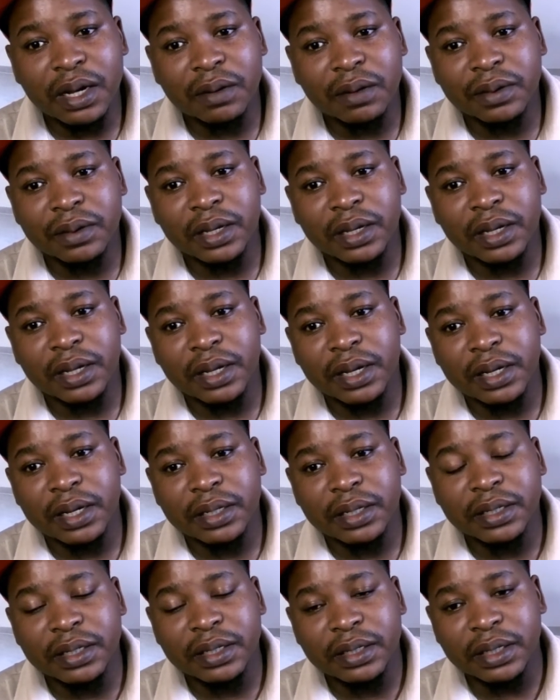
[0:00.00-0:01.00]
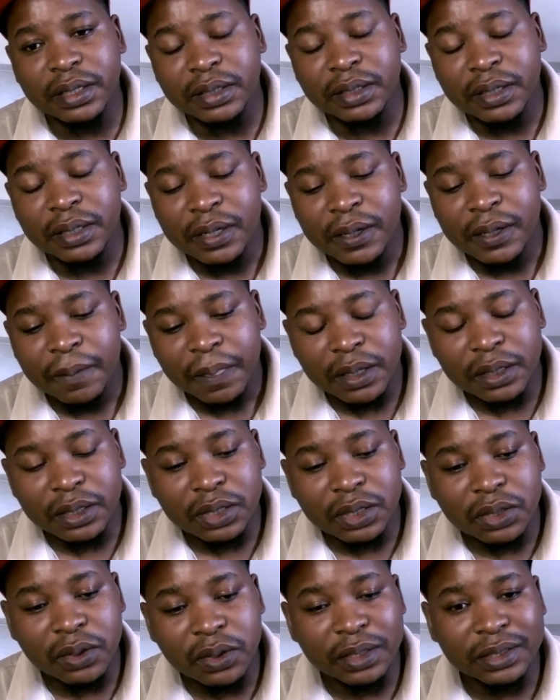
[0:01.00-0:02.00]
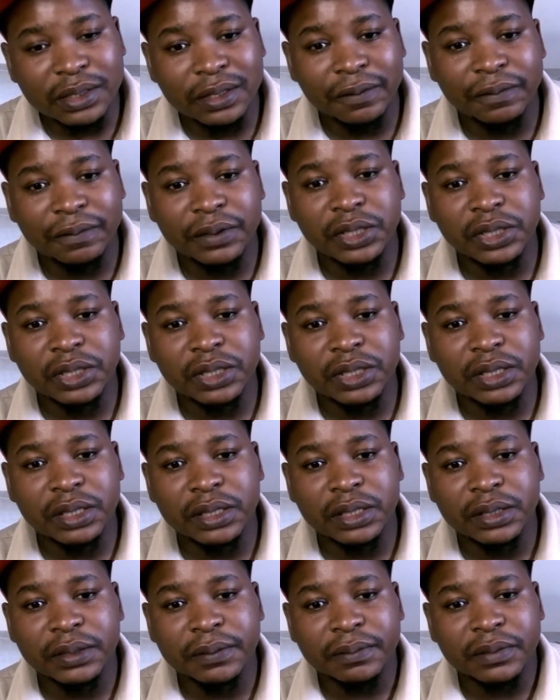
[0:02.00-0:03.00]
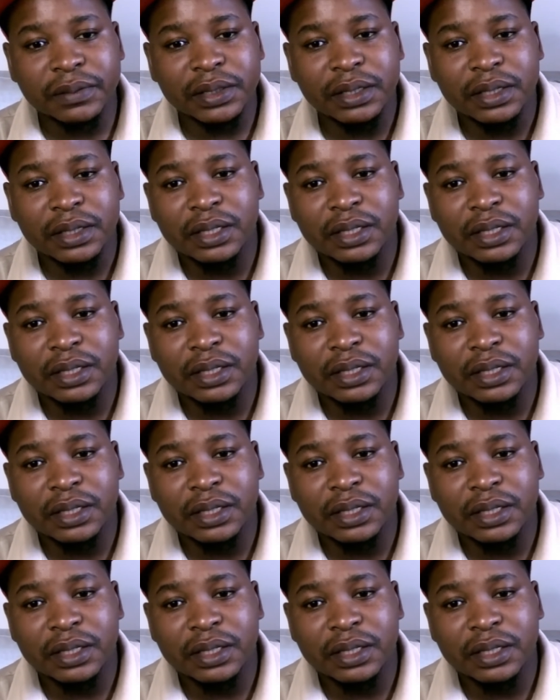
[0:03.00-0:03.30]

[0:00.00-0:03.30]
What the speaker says: in our head, install division,